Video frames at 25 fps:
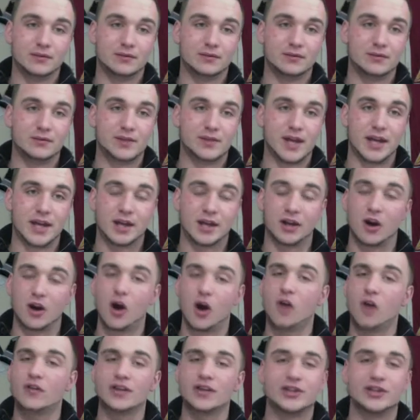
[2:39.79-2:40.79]
taking all
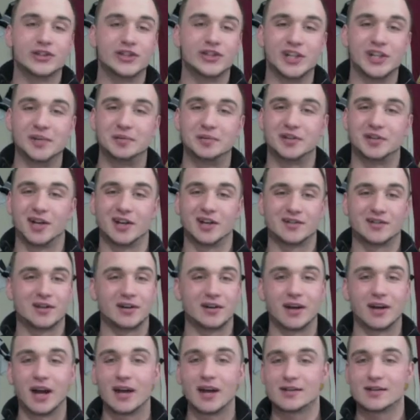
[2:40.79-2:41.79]
these cheap shots on
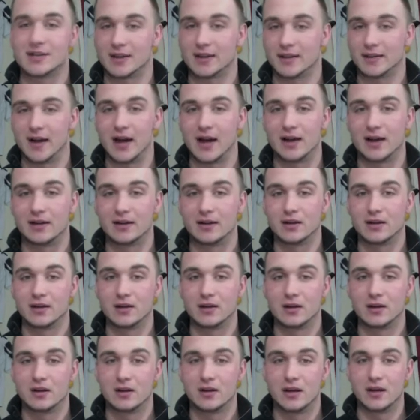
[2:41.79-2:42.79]
guys like that?
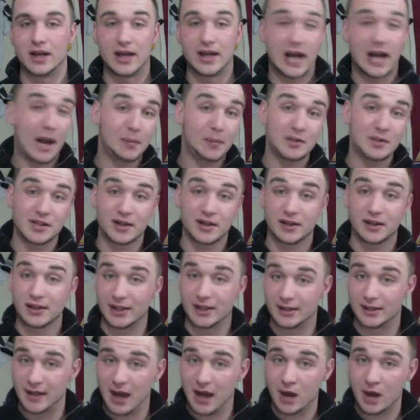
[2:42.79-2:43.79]
It happens in the league
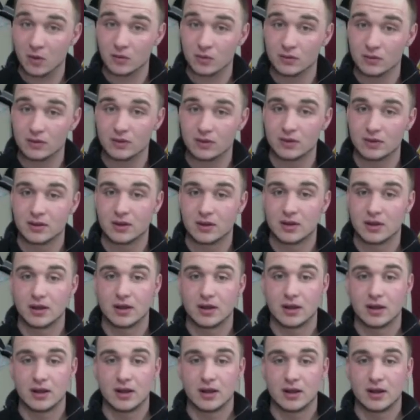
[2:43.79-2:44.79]
now.
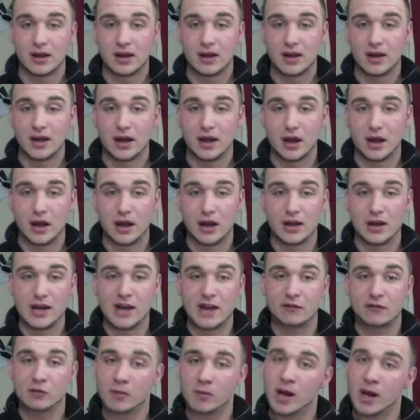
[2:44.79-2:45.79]

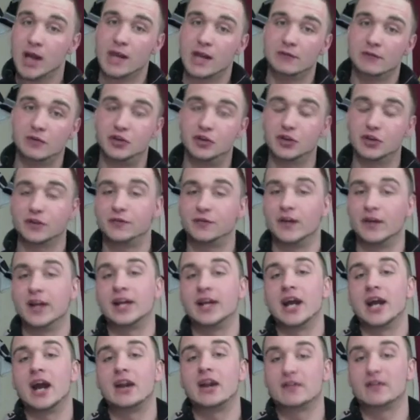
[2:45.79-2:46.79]
Never mind if you took fighting
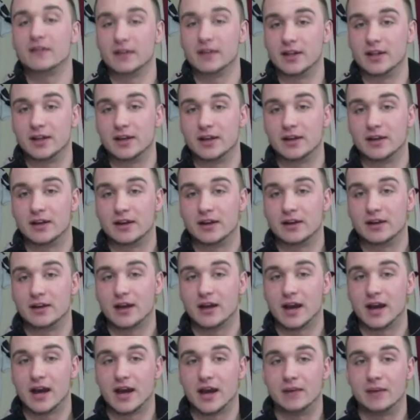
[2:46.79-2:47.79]
out of the league
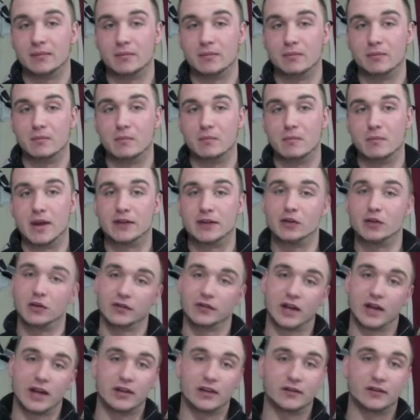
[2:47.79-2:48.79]
and made those
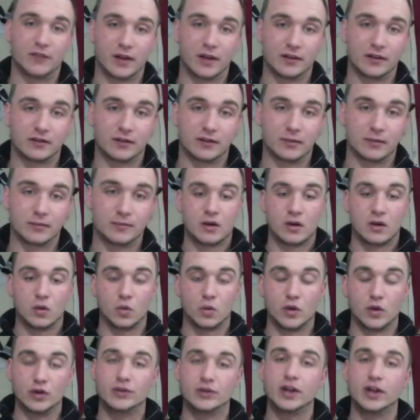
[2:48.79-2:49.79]
guys face them.
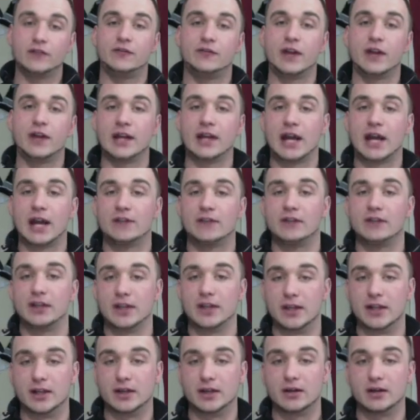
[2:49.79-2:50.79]
When you take fighting out of the
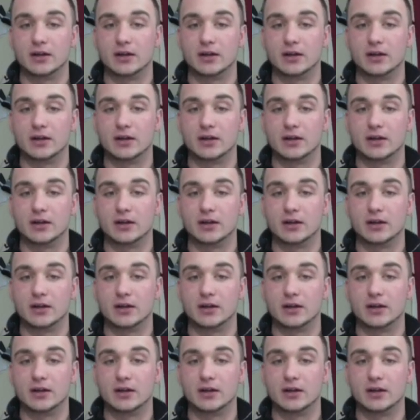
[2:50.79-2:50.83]
league,